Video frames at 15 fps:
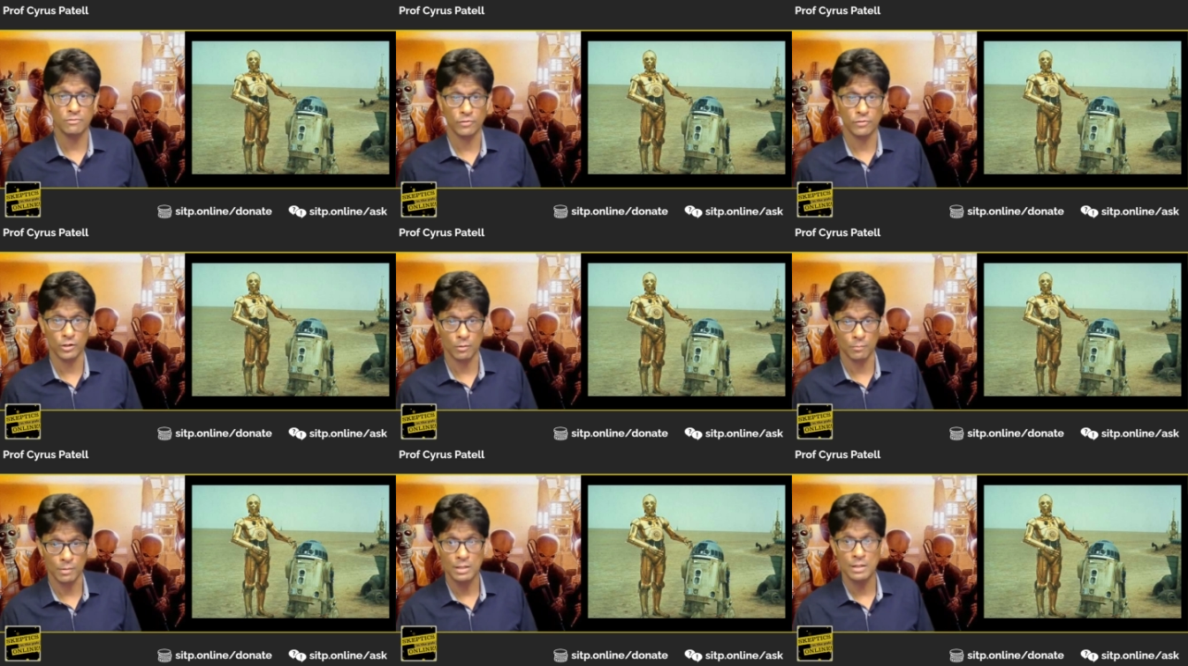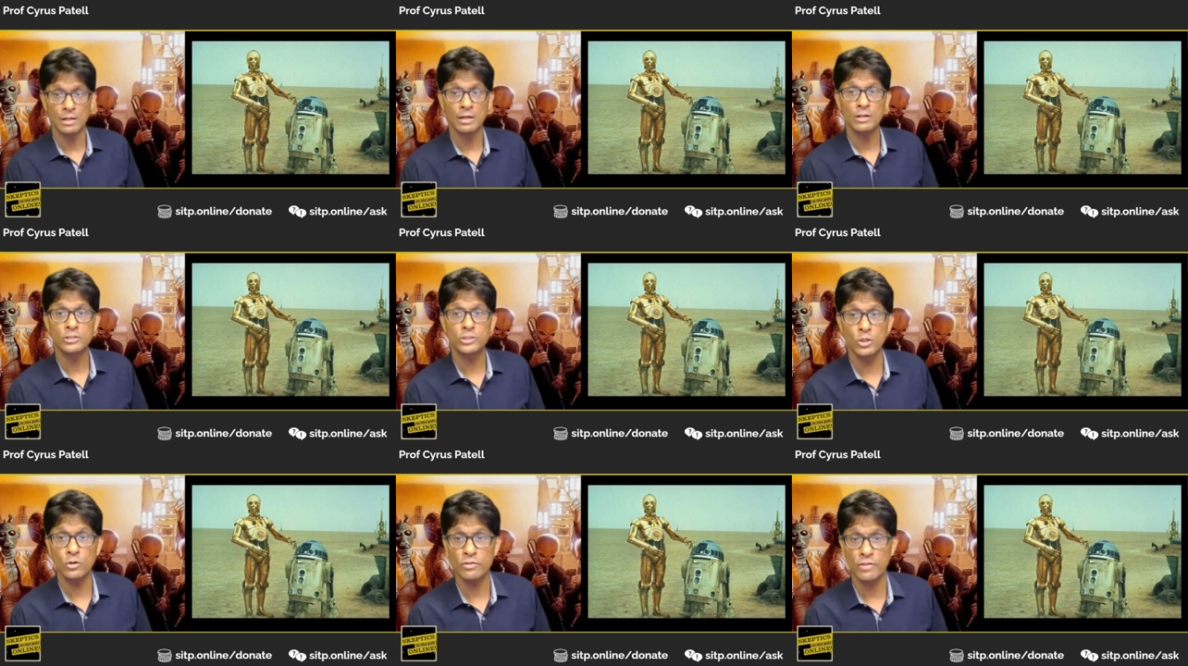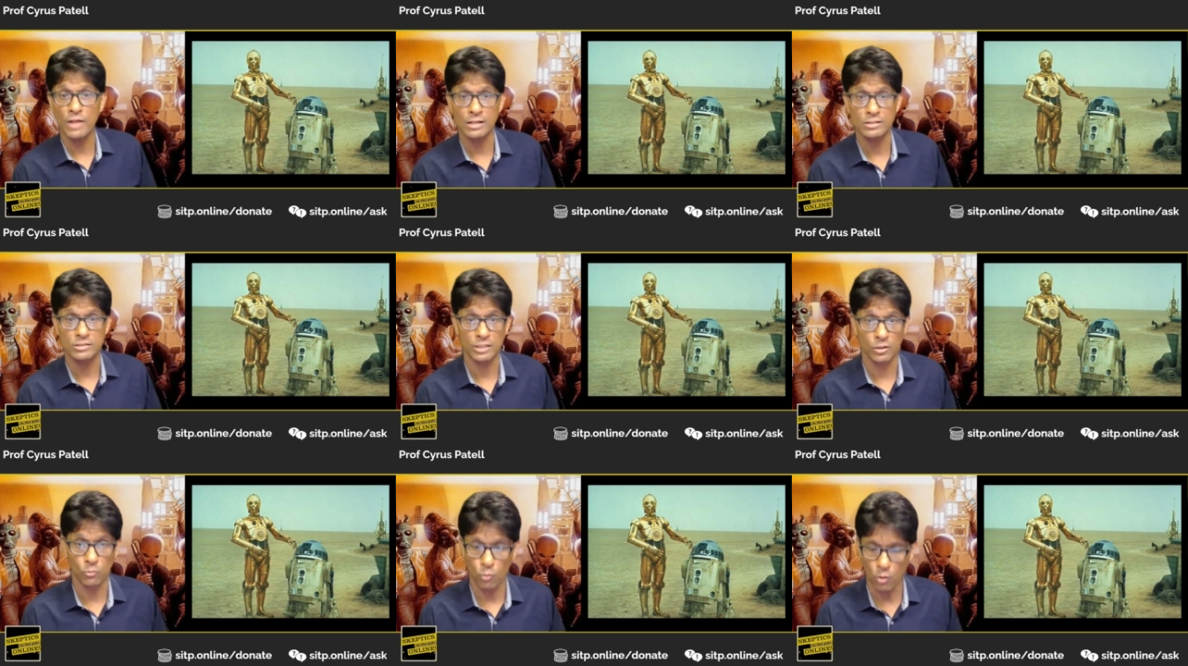film,
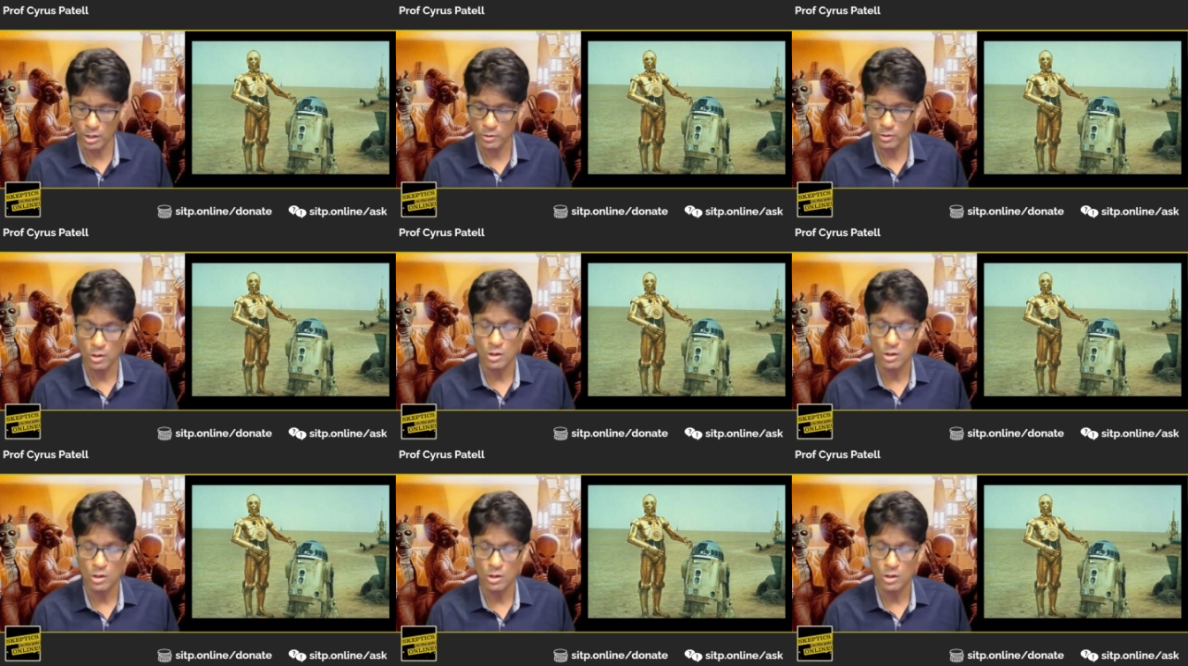2001,